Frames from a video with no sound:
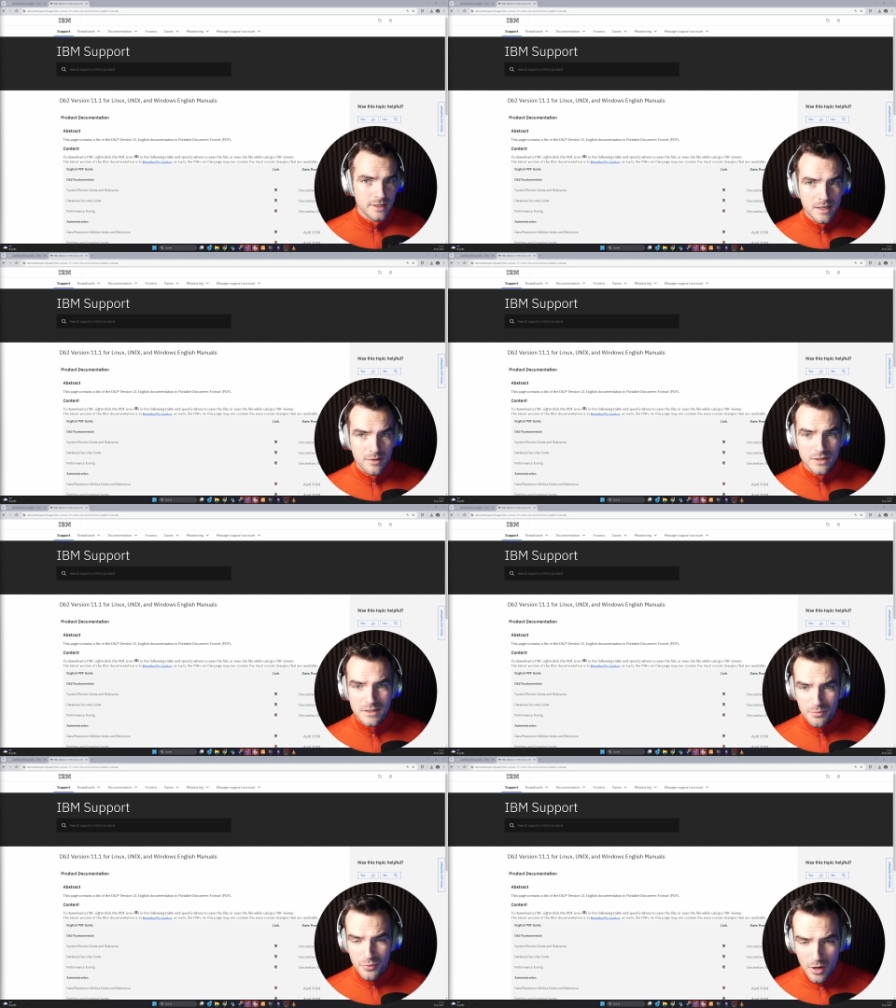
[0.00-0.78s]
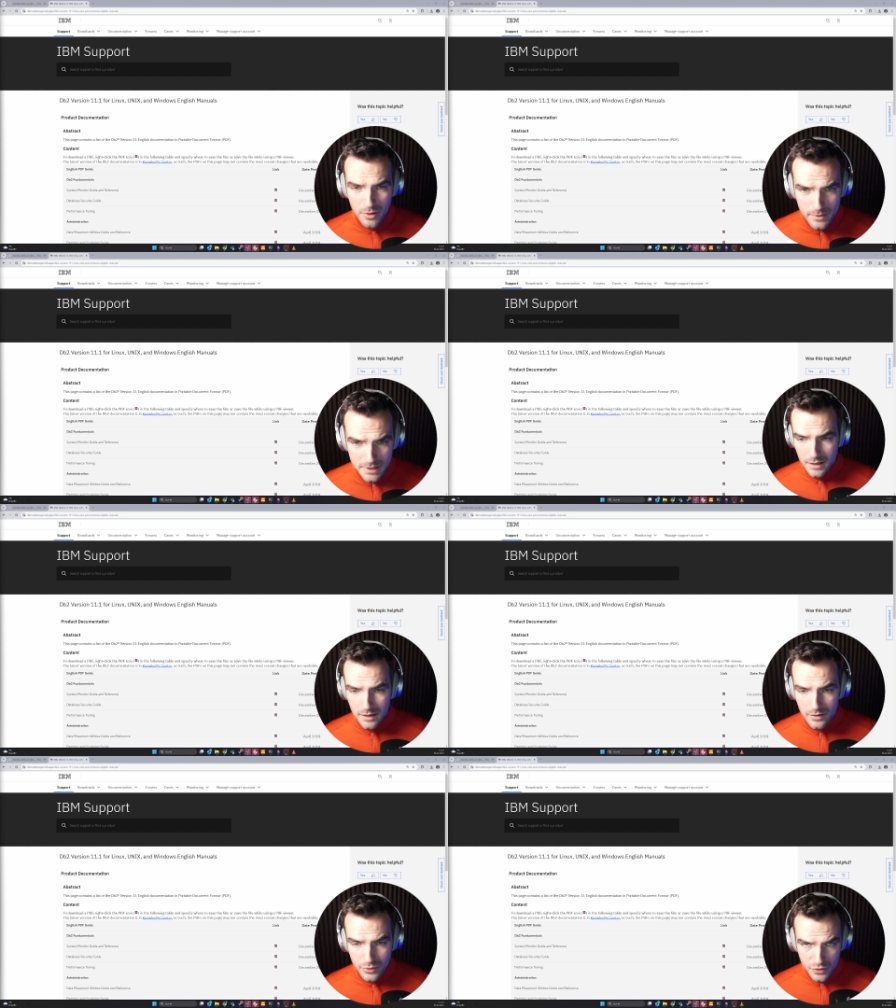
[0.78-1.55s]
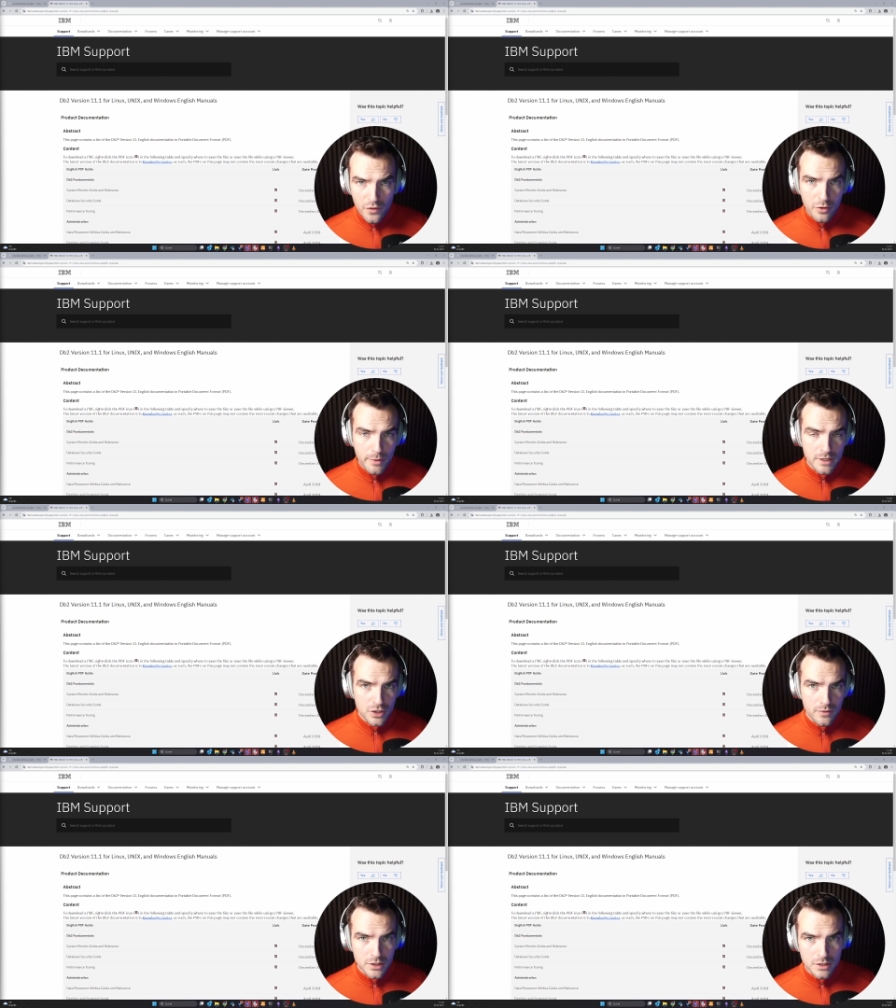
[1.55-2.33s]
because the problem is retrieval augmented
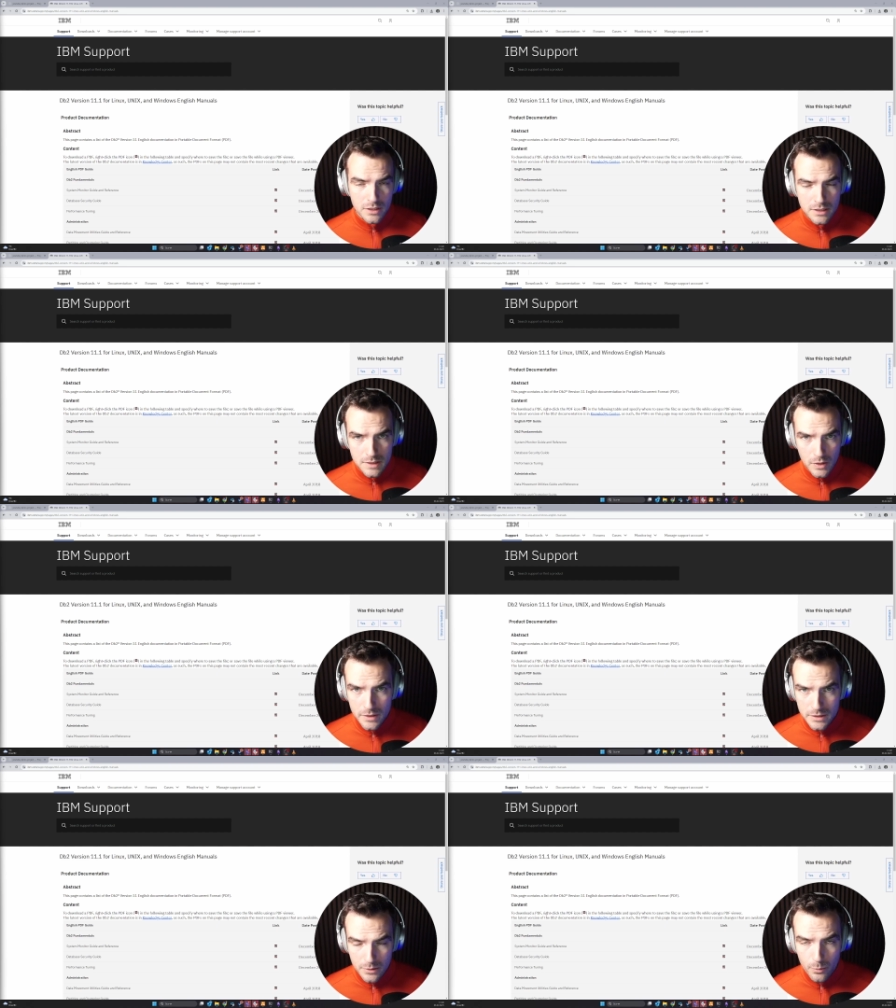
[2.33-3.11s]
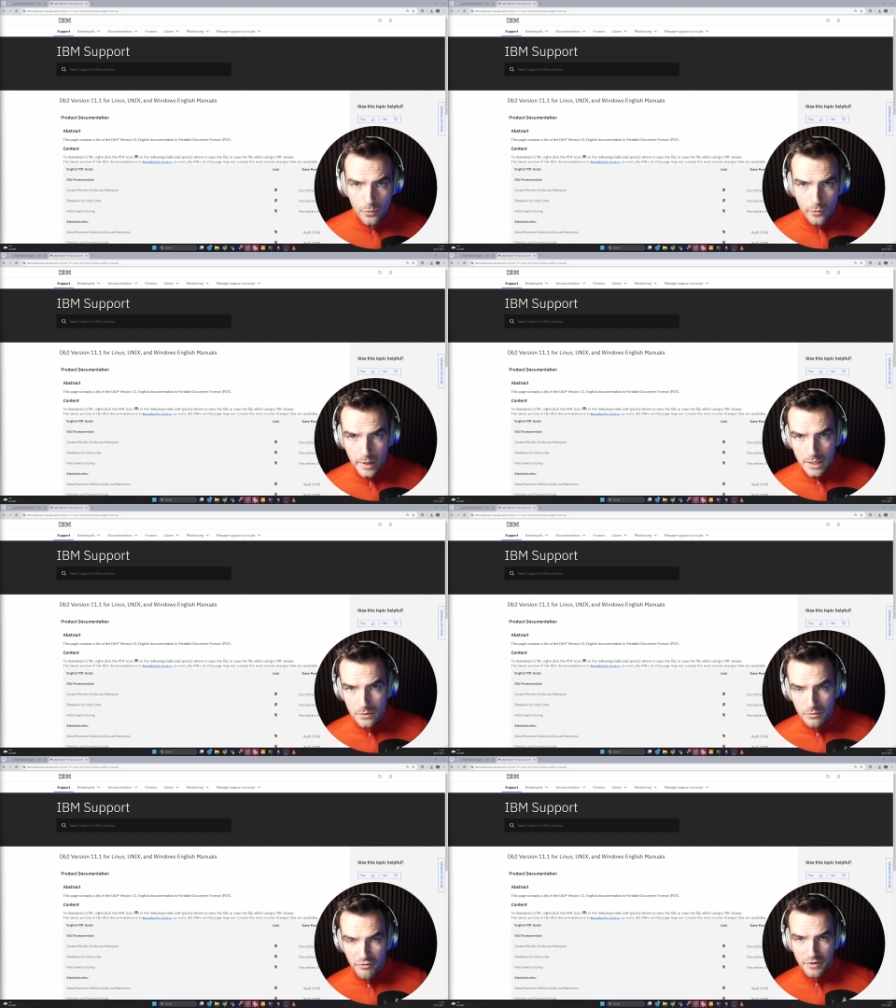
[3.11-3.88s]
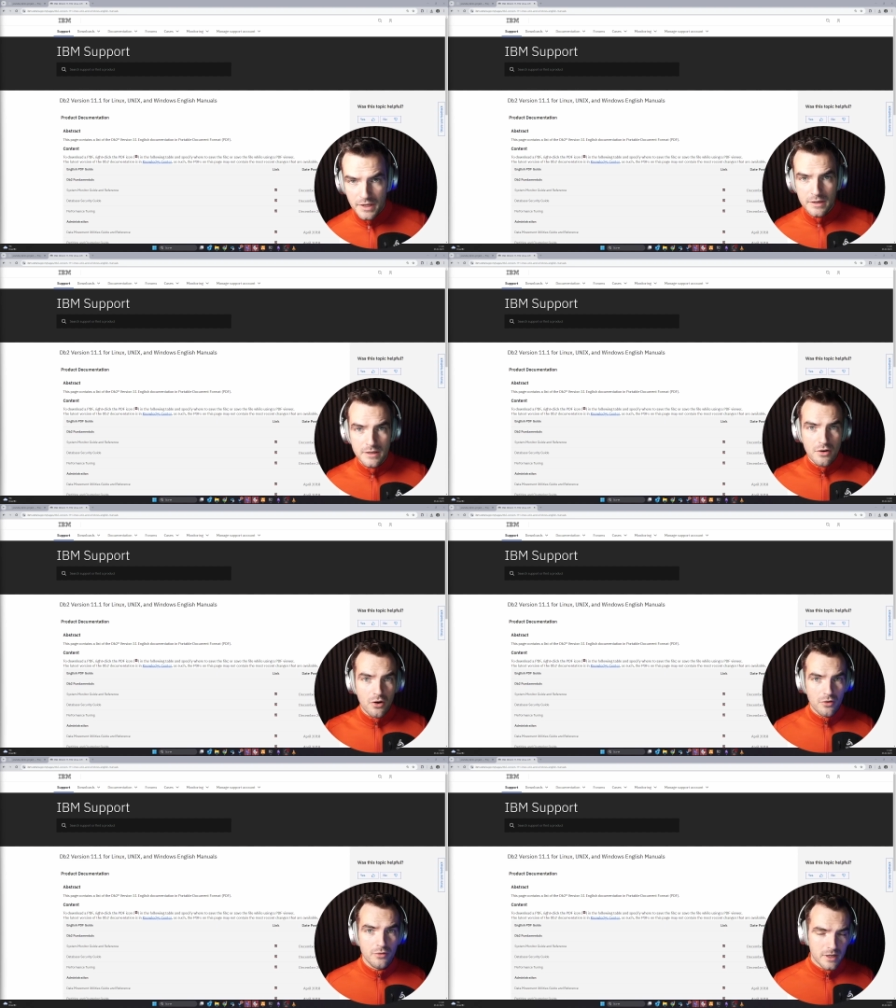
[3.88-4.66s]
generation is awesome when you feed it your
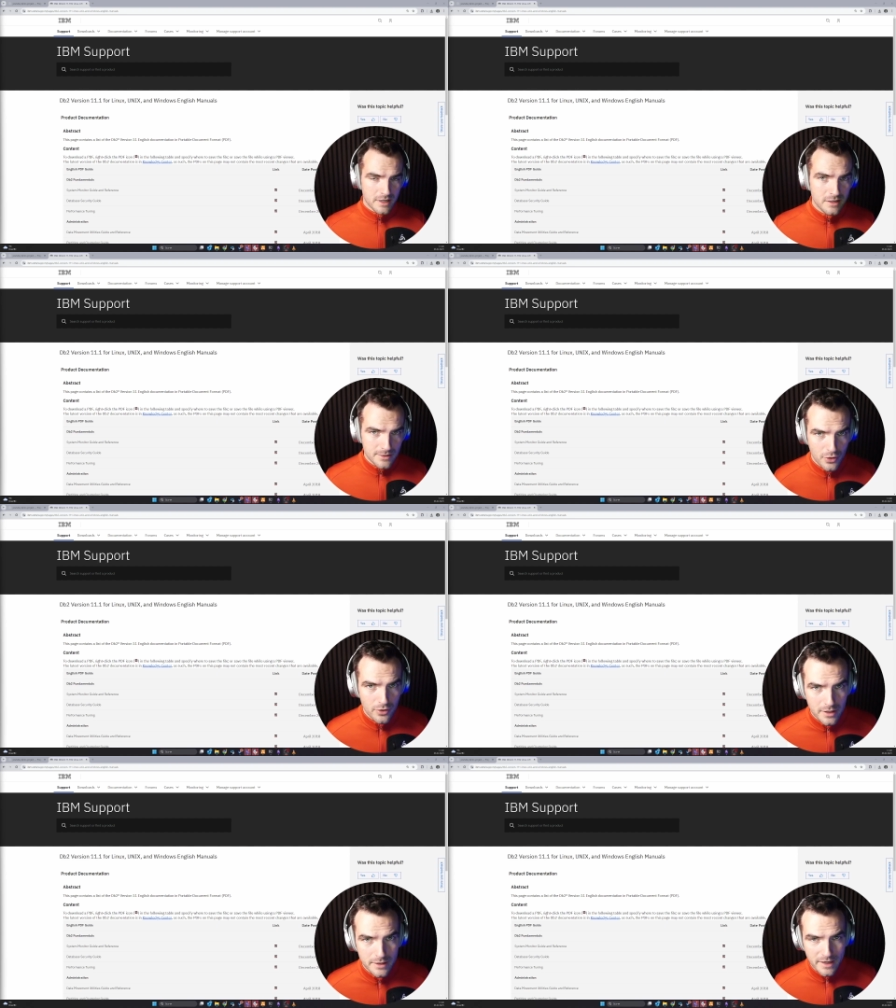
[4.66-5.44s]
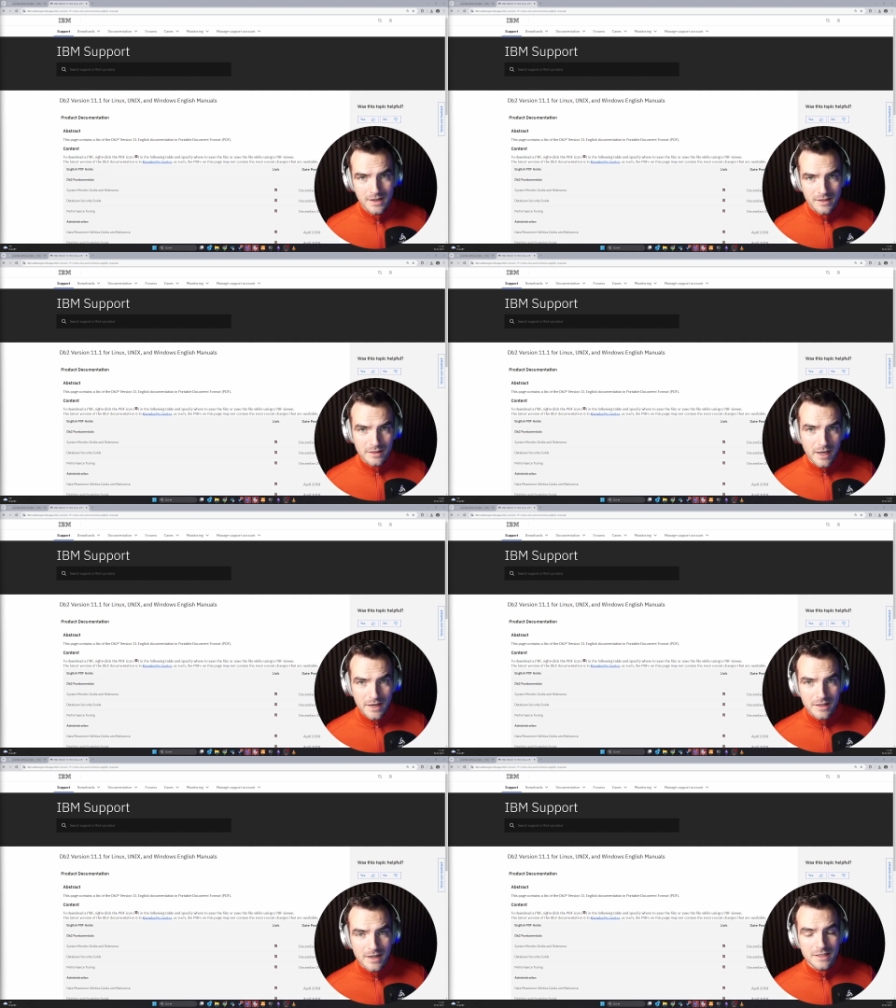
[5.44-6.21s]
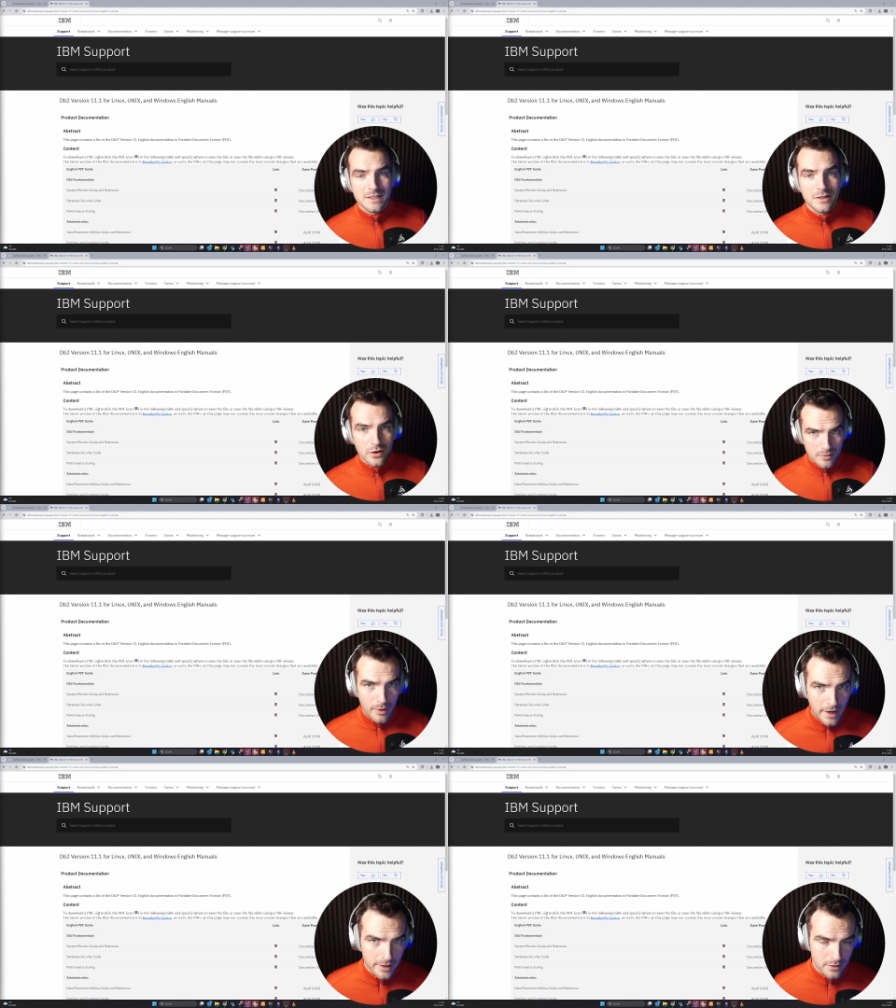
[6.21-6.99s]
own internal data, the data that is not
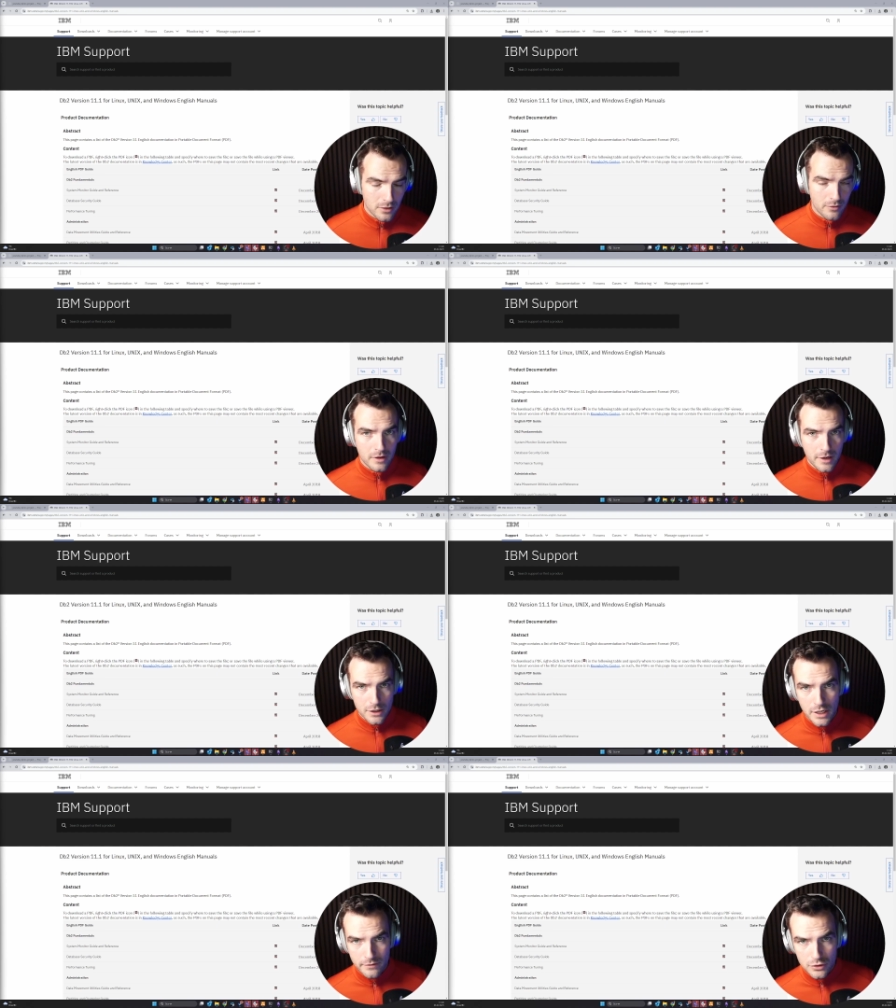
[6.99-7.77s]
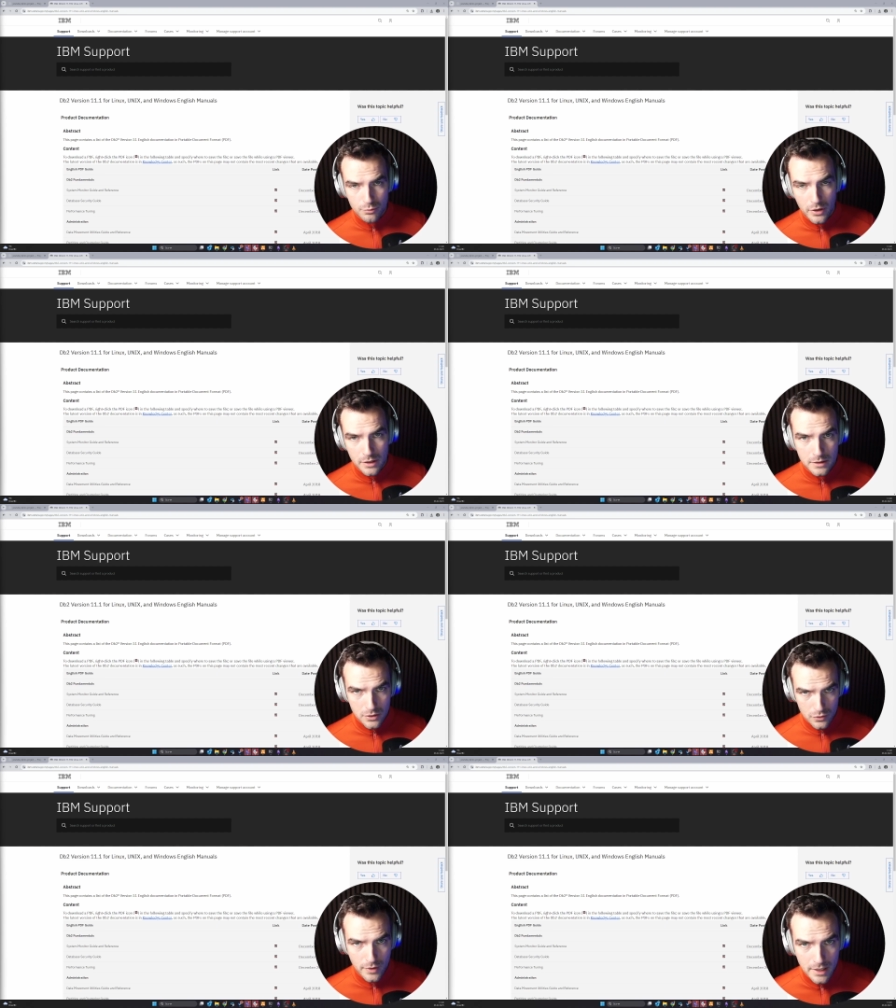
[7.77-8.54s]
part of large language model training